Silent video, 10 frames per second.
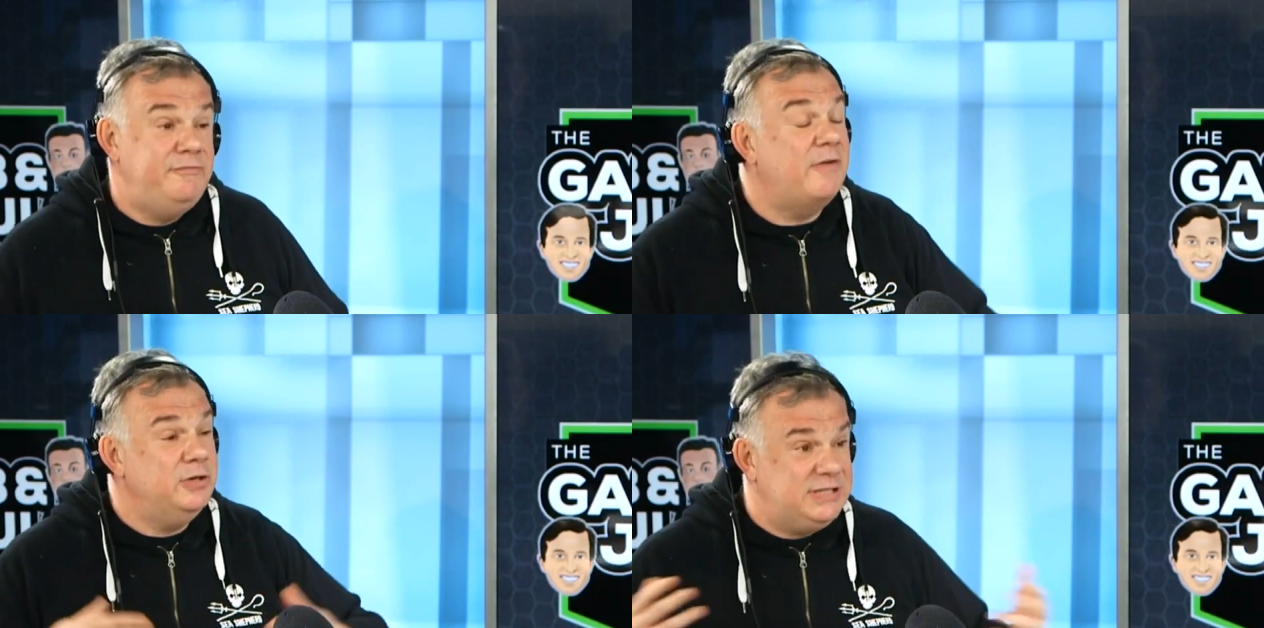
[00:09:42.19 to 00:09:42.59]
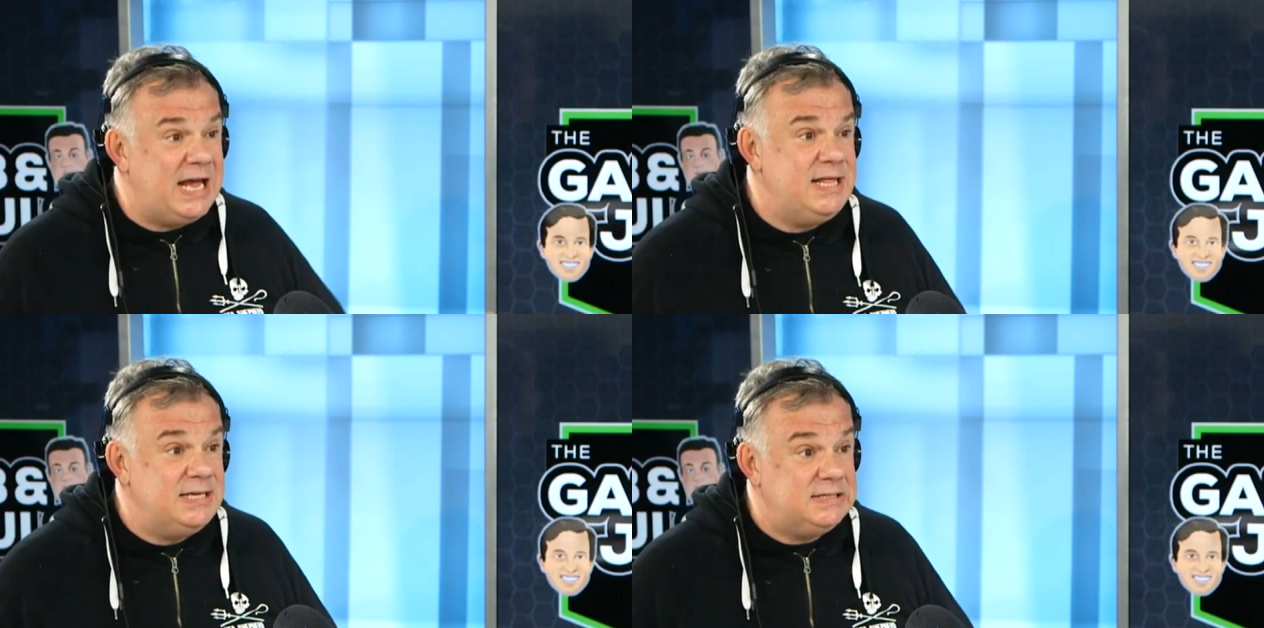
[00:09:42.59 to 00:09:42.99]
Speaker 1: If you ever
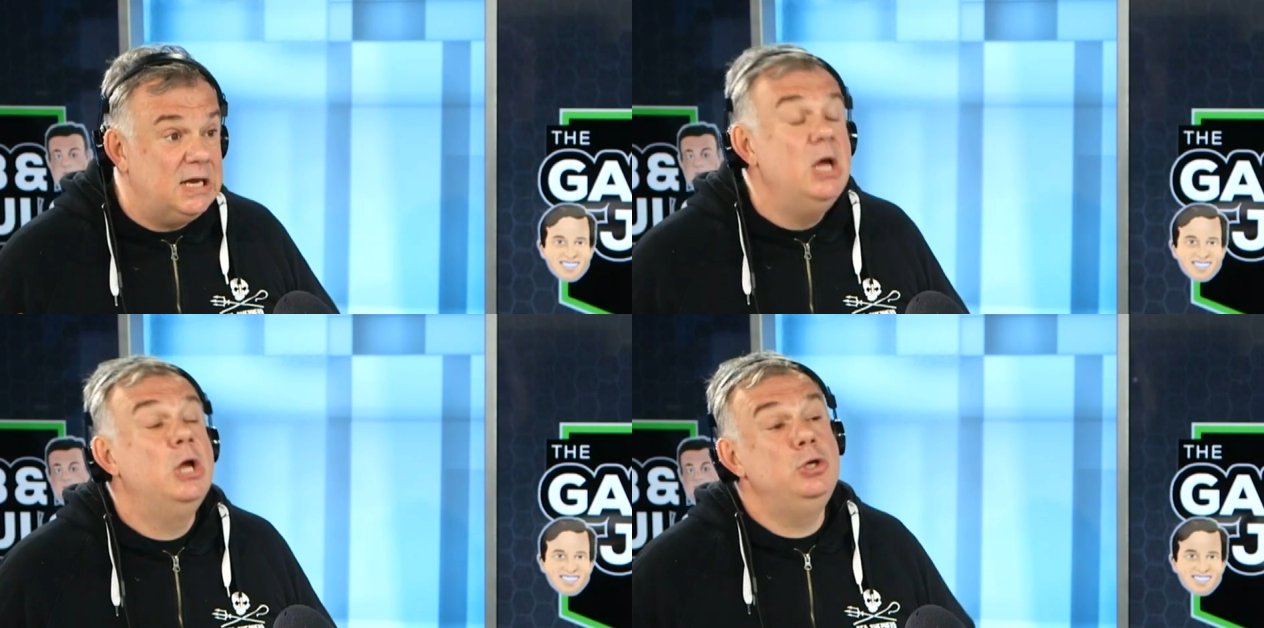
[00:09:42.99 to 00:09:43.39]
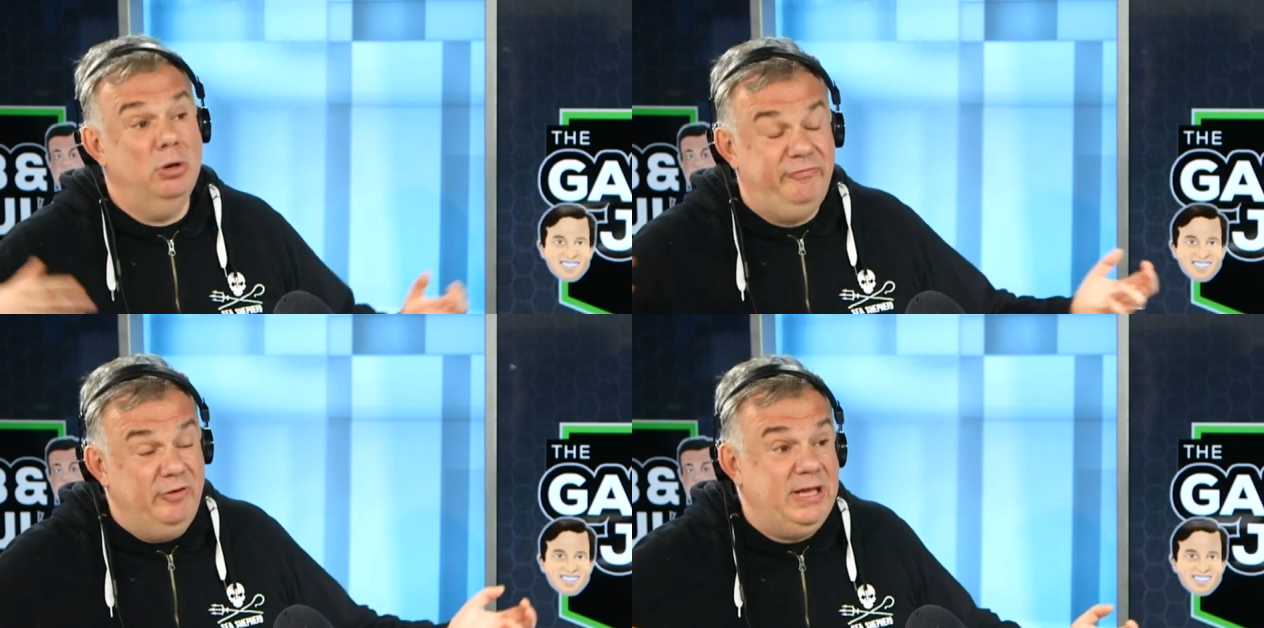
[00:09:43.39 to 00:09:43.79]
say this,
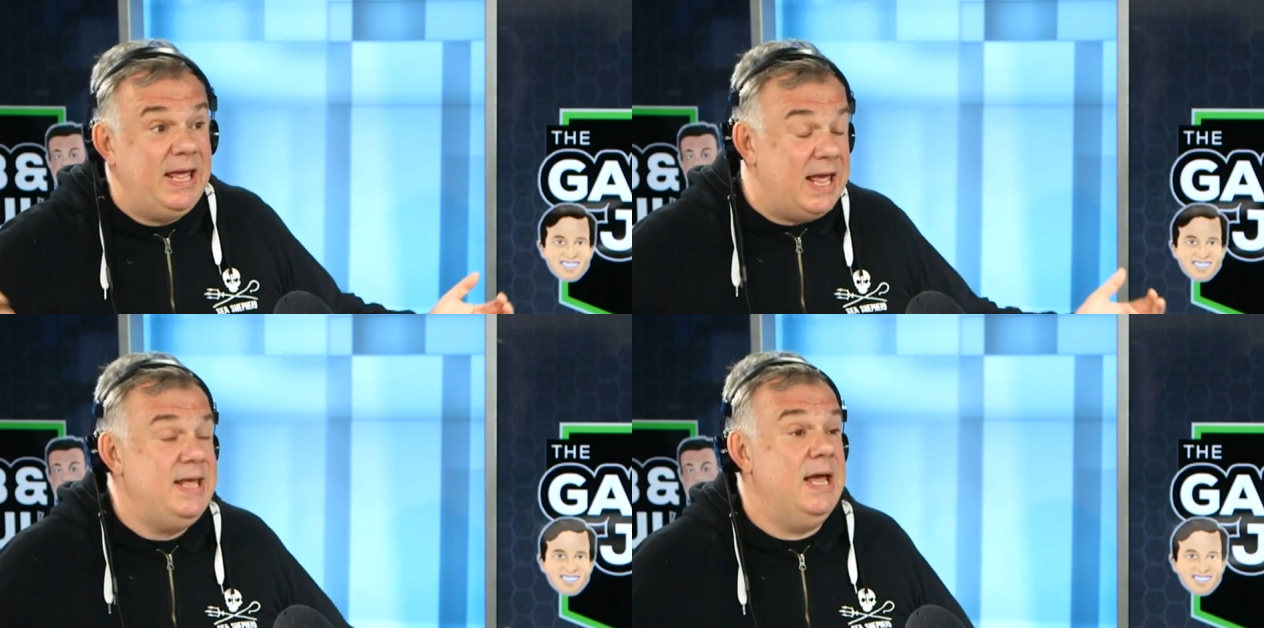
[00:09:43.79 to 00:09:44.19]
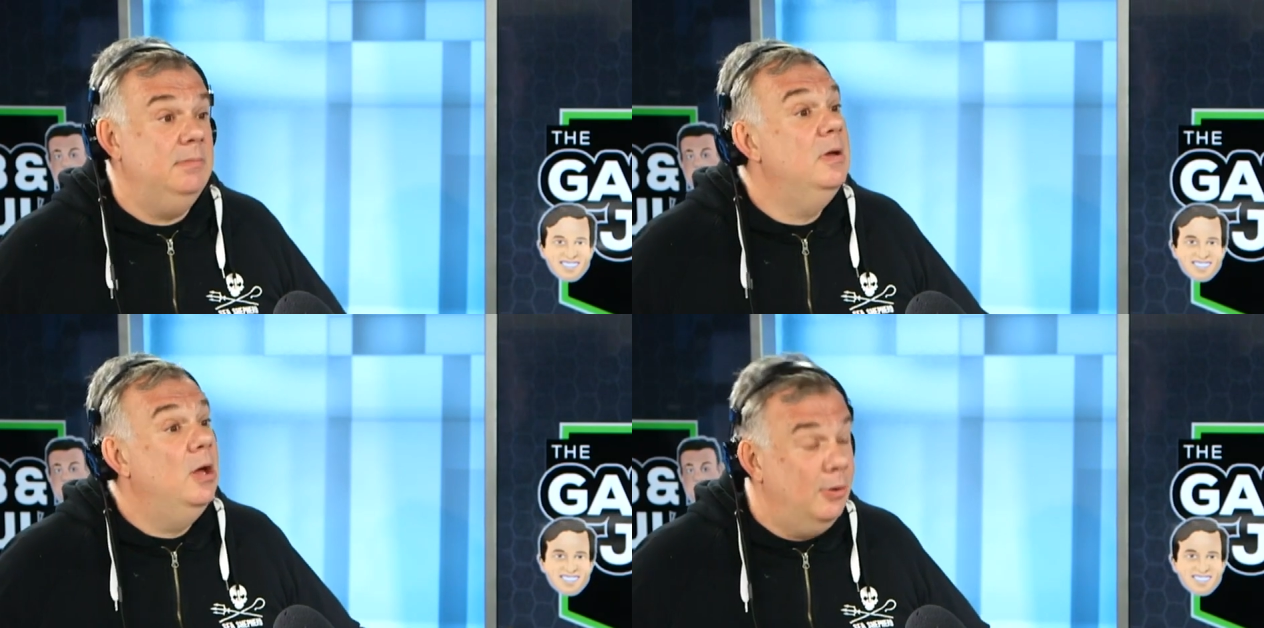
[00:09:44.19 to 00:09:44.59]
you're a freaking
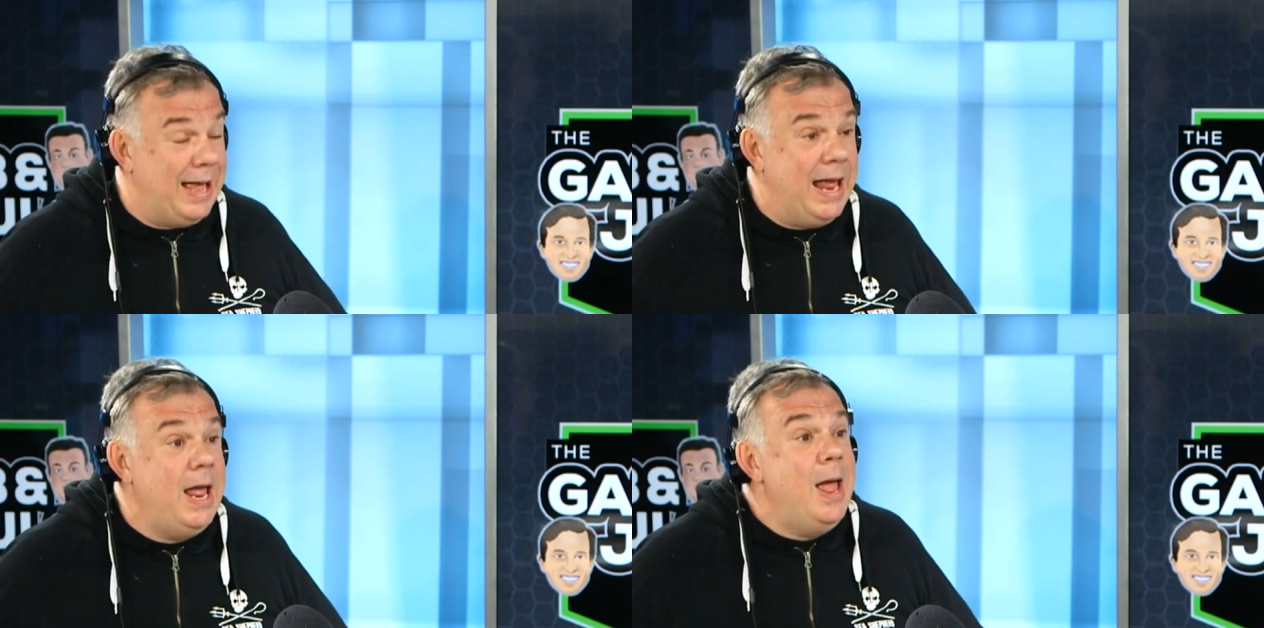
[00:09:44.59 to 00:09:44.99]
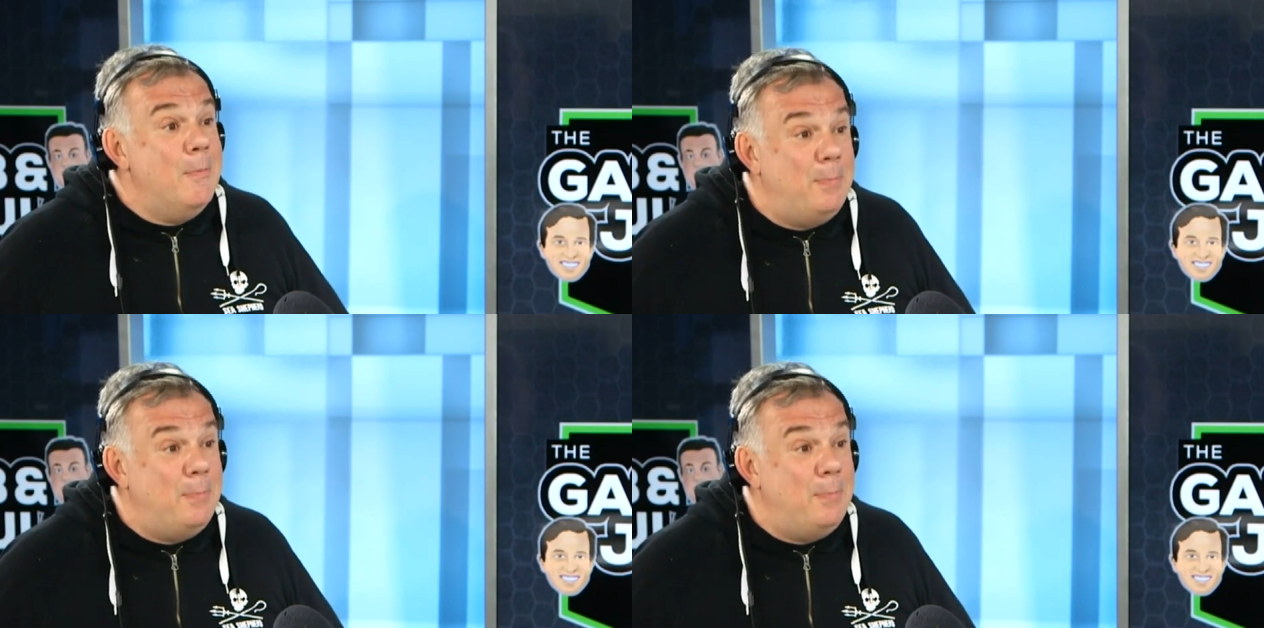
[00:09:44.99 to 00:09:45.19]
idiot, okay?